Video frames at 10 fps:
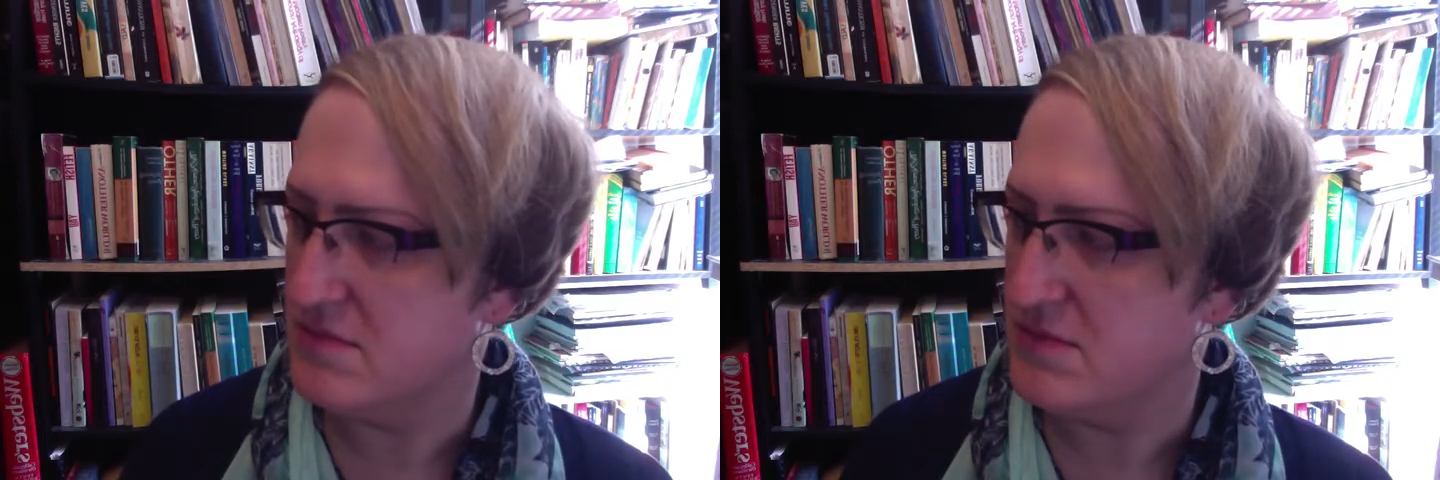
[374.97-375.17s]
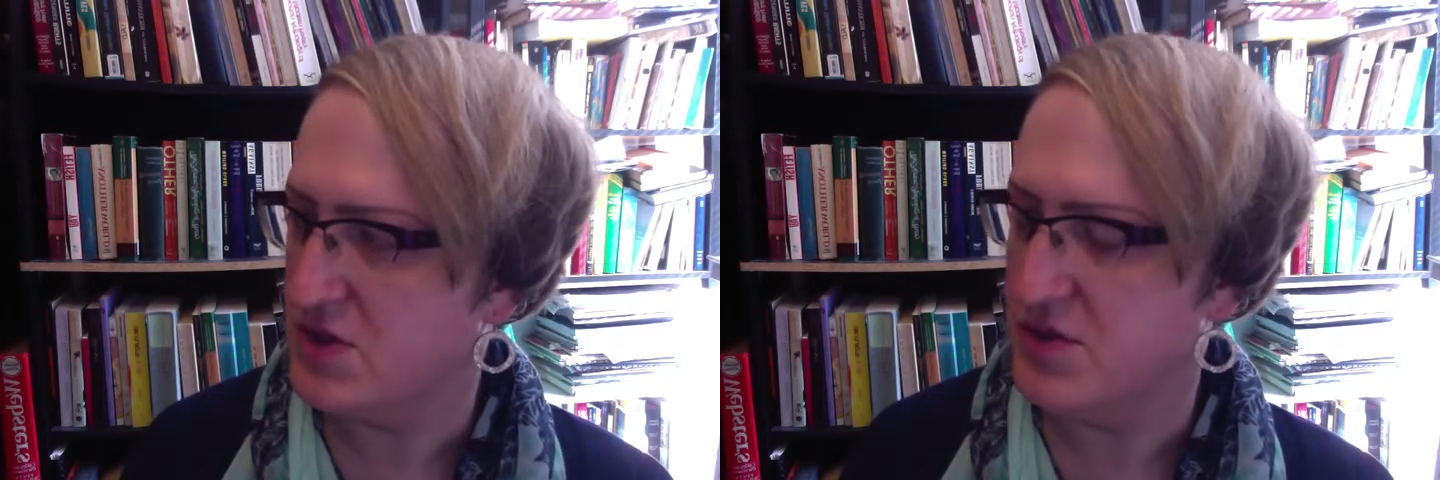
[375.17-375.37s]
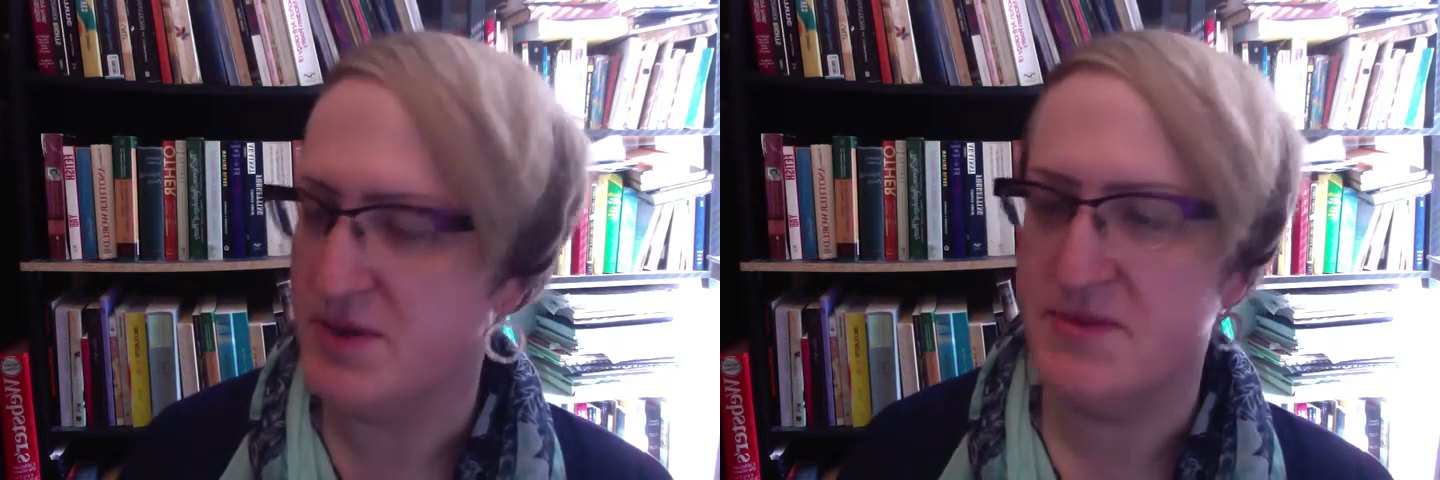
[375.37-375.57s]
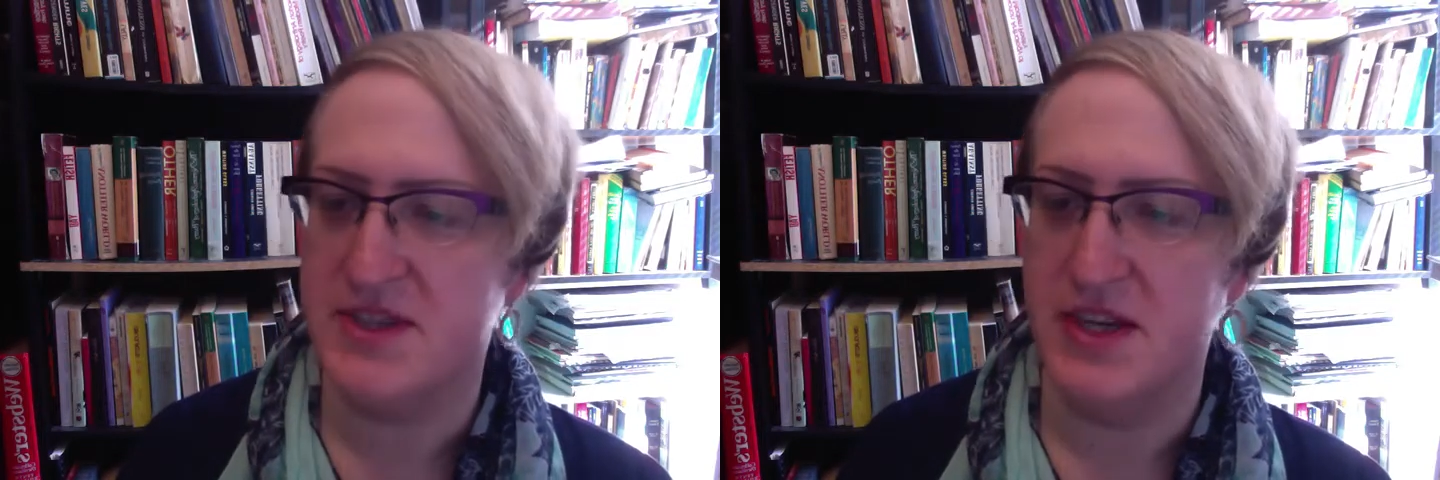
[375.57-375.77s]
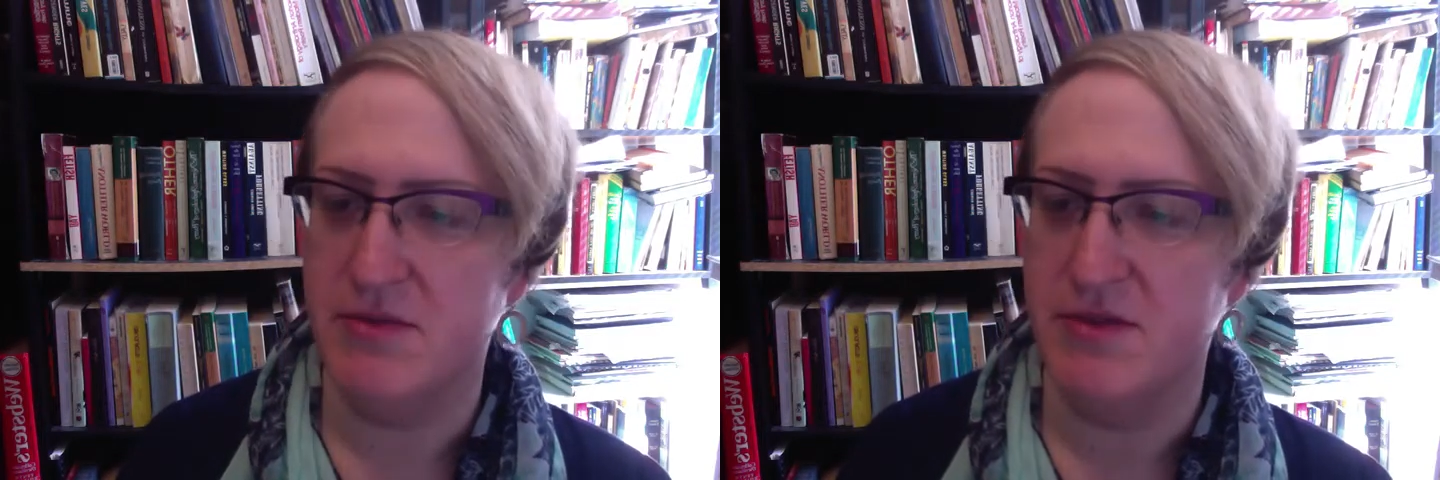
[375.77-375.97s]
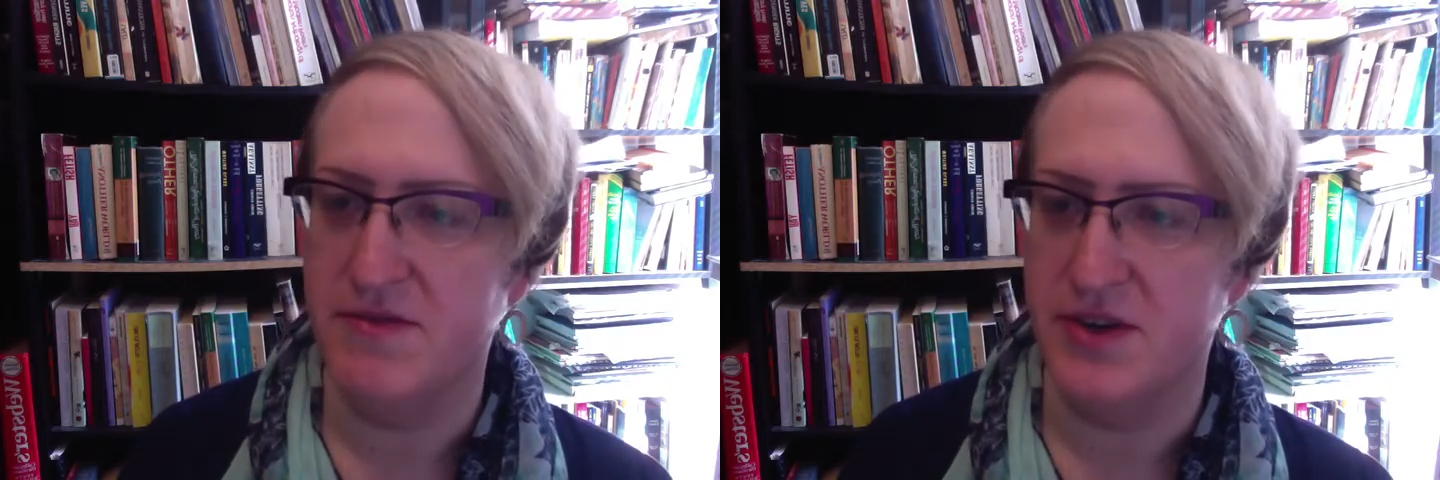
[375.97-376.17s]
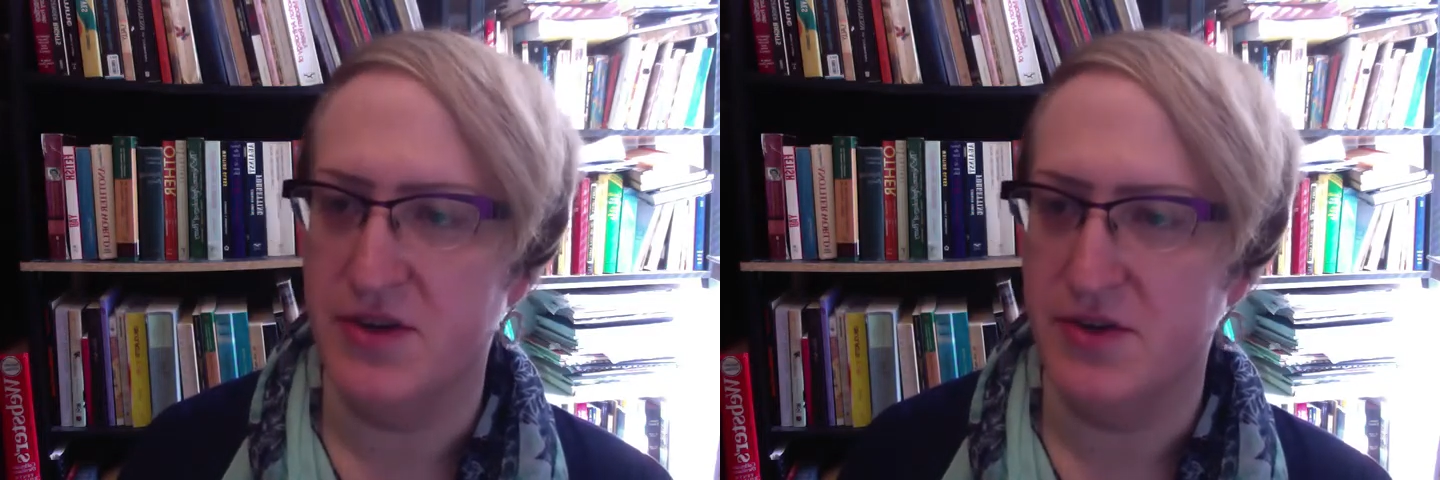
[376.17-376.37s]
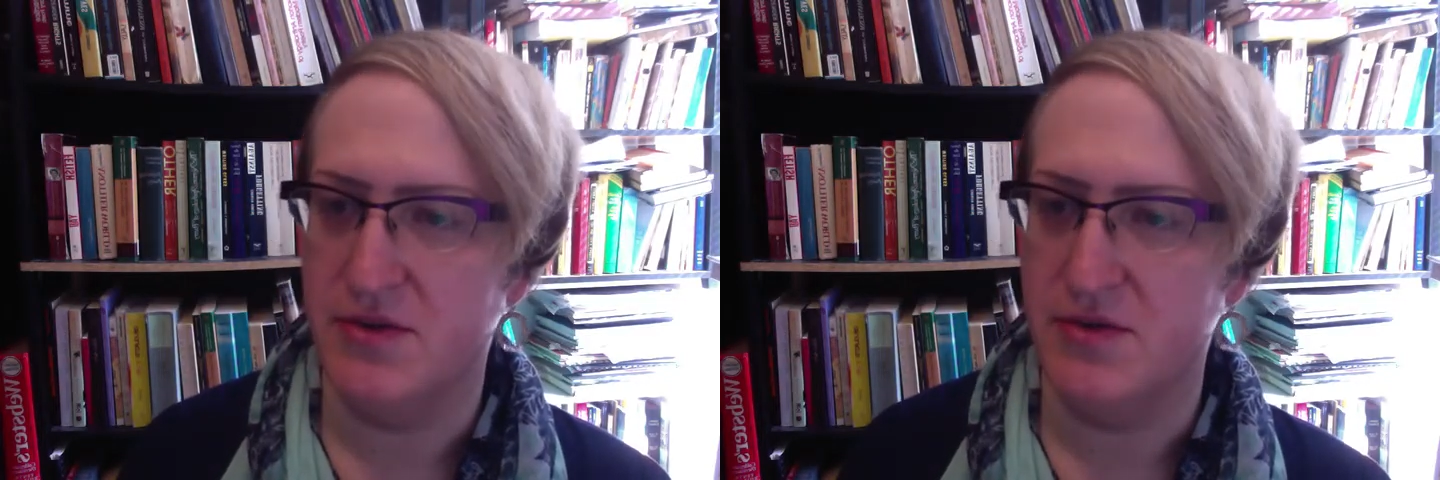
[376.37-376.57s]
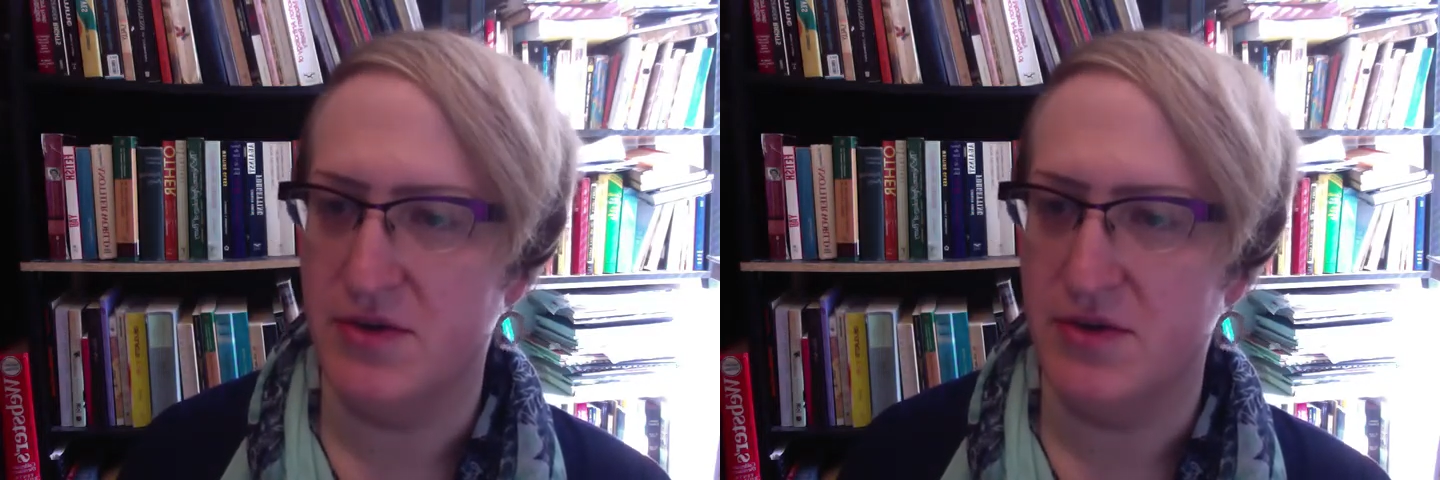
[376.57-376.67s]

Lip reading: Cream City Review